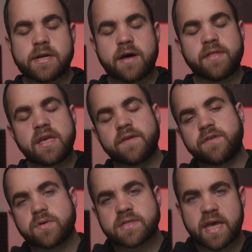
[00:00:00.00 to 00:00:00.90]
Now they give
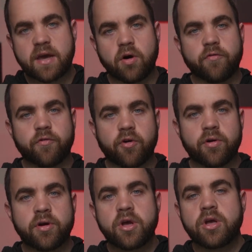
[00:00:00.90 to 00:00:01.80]
you a scale
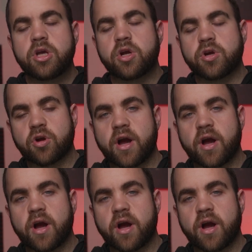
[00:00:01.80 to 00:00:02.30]
for, your